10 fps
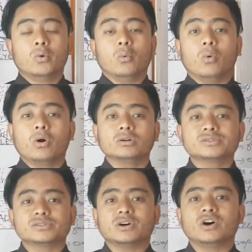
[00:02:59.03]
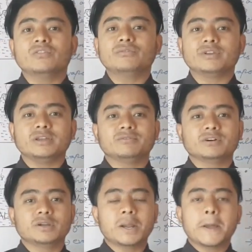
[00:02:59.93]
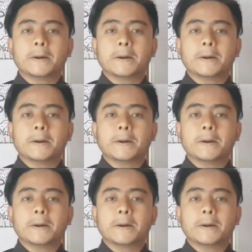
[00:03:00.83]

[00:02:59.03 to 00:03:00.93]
walks of river